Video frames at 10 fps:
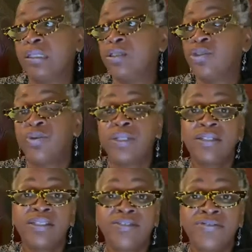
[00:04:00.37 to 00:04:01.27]
Join
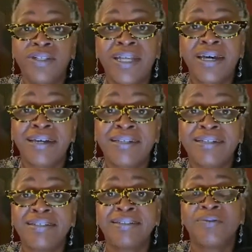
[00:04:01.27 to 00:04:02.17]
us if you
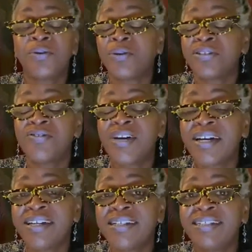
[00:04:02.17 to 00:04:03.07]
like. The water's
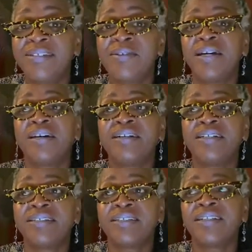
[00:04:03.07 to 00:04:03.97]
fine.
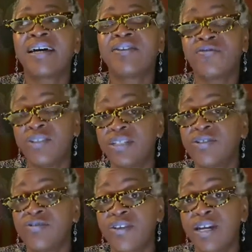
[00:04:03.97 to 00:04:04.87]
It's a lot of feast
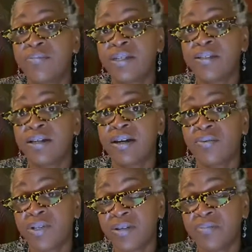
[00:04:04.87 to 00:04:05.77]
or famine, I
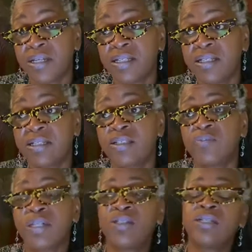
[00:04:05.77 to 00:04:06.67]
will admit, and
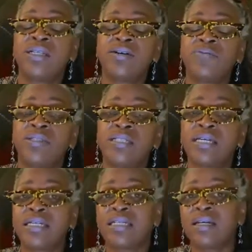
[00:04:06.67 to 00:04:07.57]
especially now with the
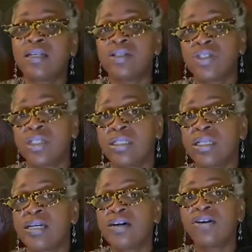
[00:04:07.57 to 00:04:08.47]
technology,
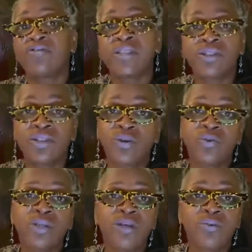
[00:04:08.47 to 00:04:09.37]
layoffs, and so
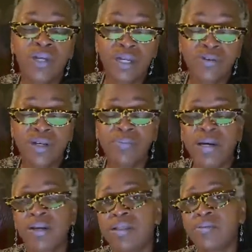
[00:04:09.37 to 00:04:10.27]
on that we're hearing
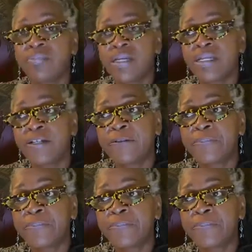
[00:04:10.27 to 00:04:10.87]
about in the media,